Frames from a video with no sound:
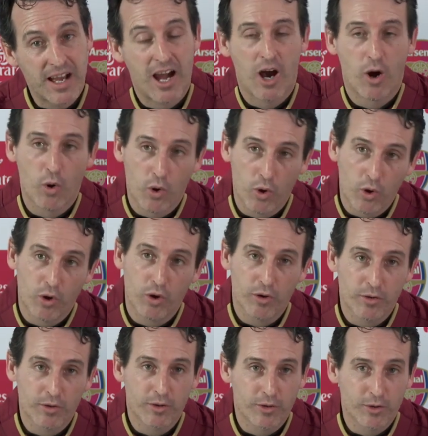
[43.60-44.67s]

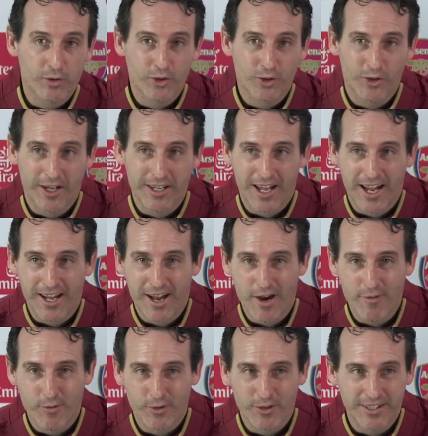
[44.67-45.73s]
Also,
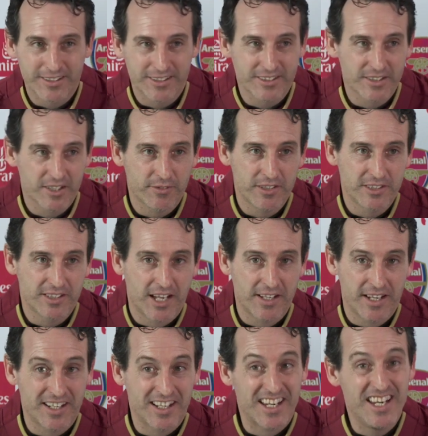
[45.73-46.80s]
I forget Stefan
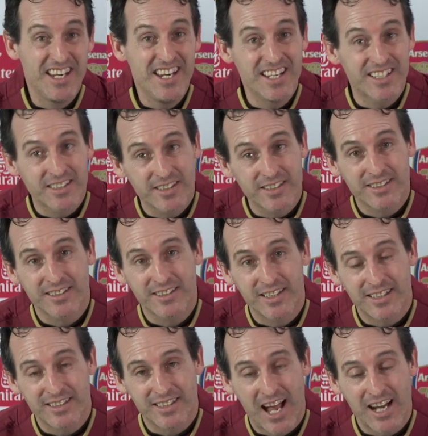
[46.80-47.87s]
Steiner. He's
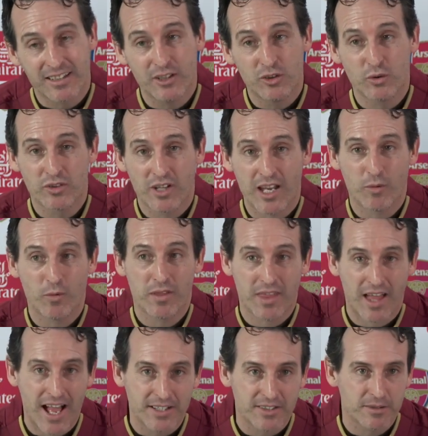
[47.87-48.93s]
starting to train
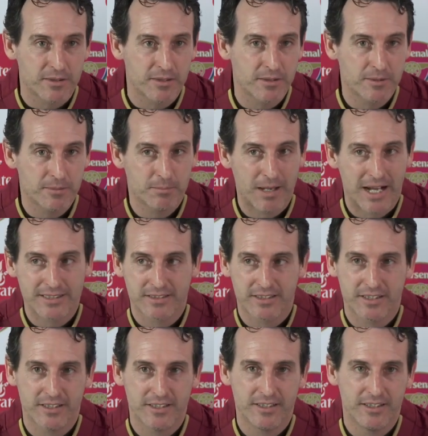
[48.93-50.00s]
with us, but
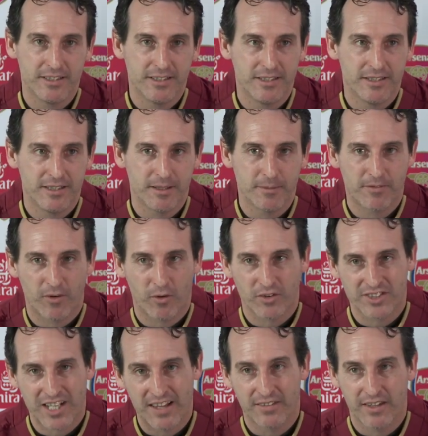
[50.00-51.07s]

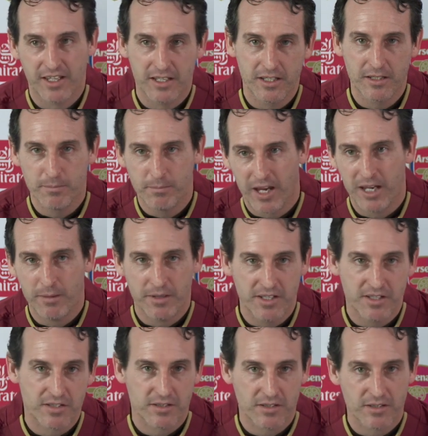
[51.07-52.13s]
for Sunday,
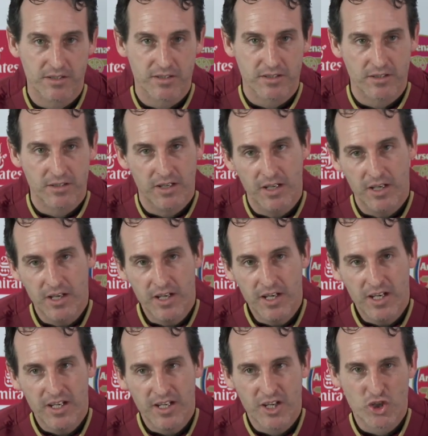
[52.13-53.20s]
maybe is
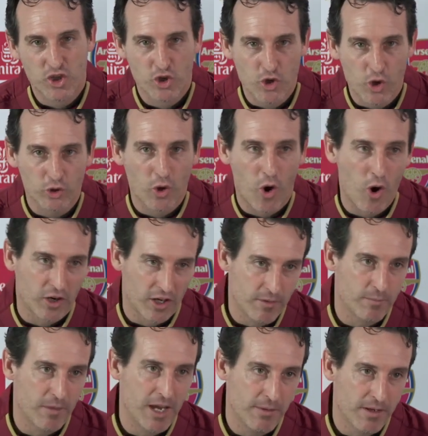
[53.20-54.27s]
not
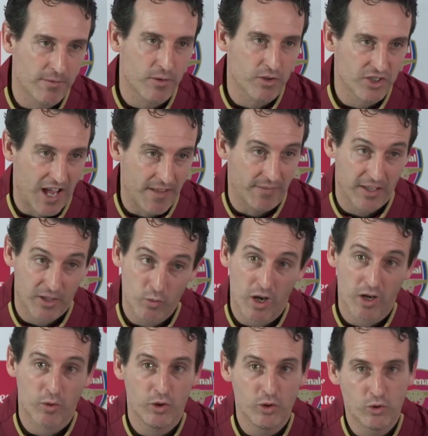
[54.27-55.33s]
okay, maybe for Sunday.
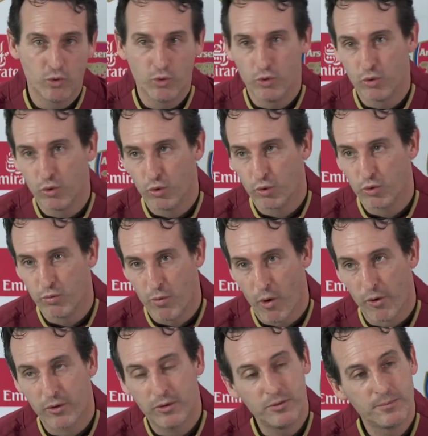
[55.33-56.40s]
We are going to look
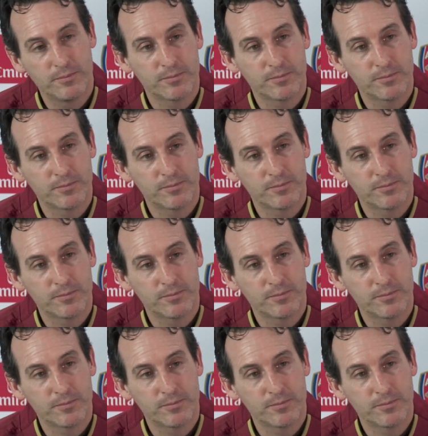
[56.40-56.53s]
tomorrow.